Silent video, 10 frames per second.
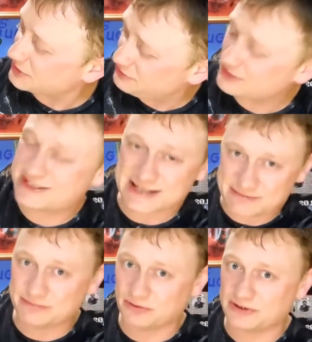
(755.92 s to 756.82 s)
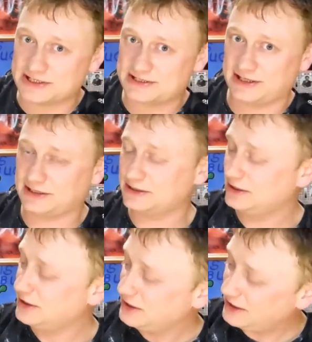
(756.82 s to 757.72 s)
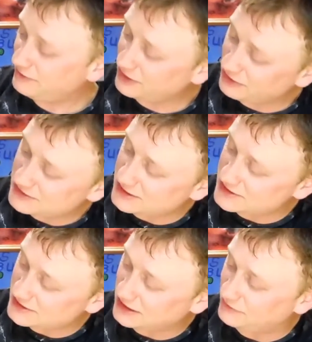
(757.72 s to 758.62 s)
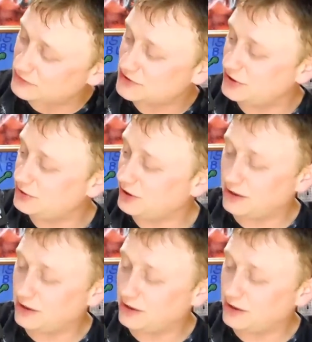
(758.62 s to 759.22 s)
So you assemble this thing. Even though it says level 2,